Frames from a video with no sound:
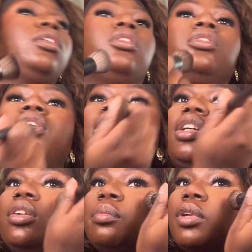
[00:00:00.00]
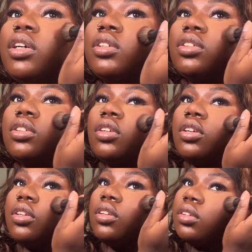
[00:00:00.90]
gradient blush.
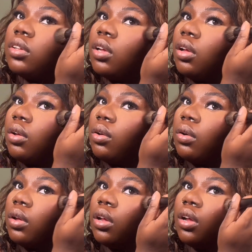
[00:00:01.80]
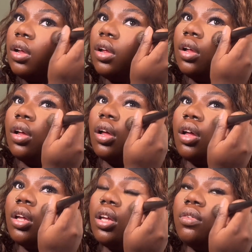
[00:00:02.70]
So
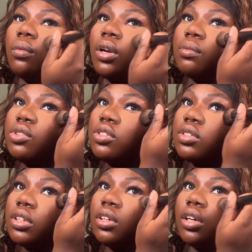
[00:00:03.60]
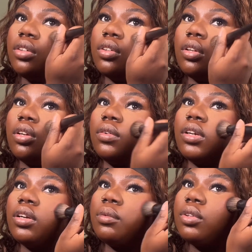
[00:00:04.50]
even when I'm just like not using liquid and
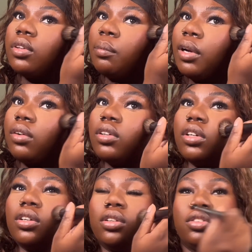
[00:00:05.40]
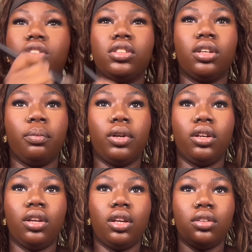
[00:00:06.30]
I'm using powder, just like putting
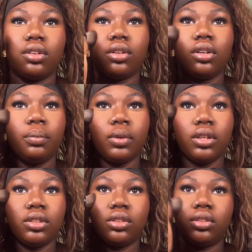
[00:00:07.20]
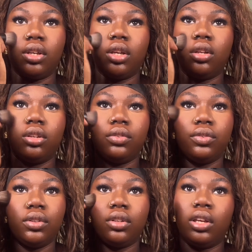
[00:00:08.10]
a darker blush and then
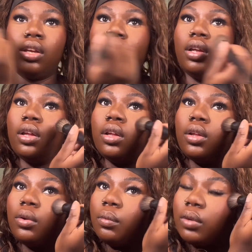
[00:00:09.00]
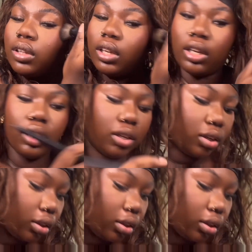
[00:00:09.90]
diffusing it with a